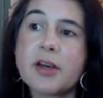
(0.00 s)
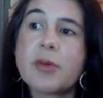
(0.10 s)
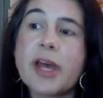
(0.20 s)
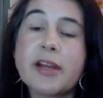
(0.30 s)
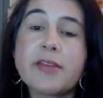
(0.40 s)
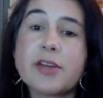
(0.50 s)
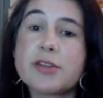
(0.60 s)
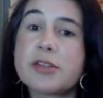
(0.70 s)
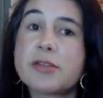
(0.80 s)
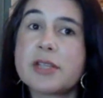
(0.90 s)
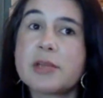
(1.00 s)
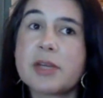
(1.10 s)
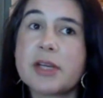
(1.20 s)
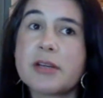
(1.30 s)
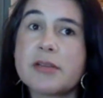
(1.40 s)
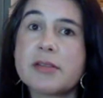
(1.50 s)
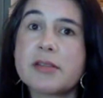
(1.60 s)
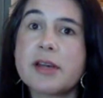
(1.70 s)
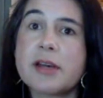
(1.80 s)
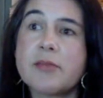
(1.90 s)
We added those two zip
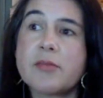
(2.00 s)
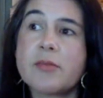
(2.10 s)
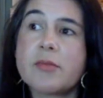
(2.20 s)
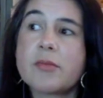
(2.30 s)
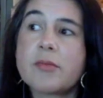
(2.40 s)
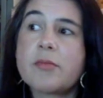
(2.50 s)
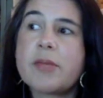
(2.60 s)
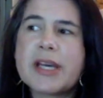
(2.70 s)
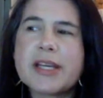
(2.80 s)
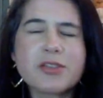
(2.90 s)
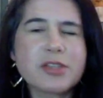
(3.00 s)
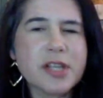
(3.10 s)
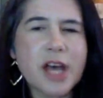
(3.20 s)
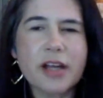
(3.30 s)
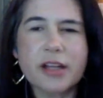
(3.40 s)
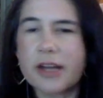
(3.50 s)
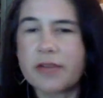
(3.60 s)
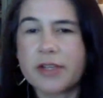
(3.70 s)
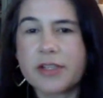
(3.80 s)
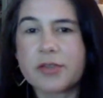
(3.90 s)
codes because there's not a lot
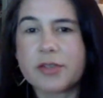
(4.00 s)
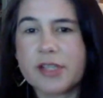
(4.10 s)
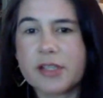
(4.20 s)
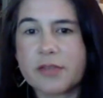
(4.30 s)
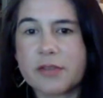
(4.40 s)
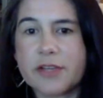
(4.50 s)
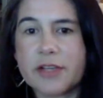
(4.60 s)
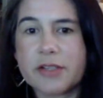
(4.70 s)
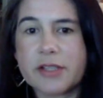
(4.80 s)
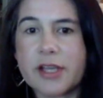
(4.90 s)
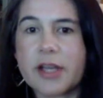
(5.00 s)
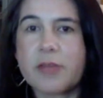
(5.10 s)
of resources for folks there.